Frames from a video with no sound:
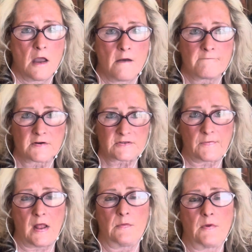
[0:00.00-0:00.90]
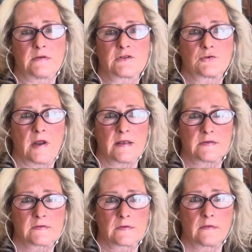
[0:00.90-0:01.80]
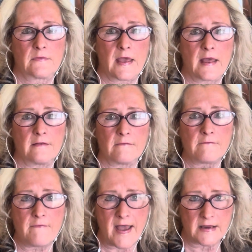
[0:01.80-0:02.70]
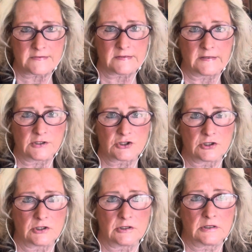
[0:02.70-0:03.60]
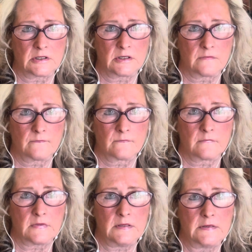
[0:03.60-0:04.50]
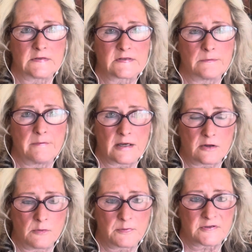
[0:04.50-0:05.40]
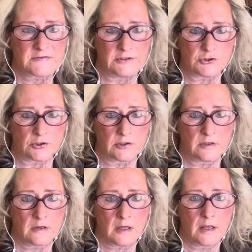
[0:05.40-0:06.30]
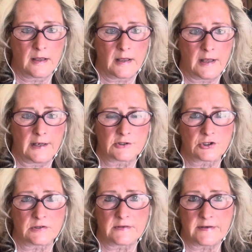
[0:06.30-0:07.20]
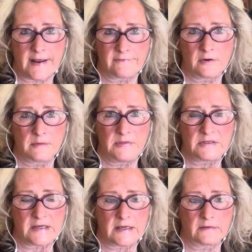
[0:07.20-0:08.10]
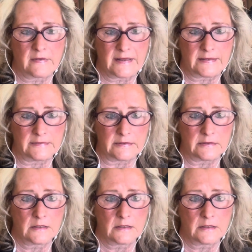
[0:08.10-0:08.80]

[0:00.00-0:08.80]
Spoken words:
First of all, I want to stress that vaccination is a medical procedure and should never be taken lightly.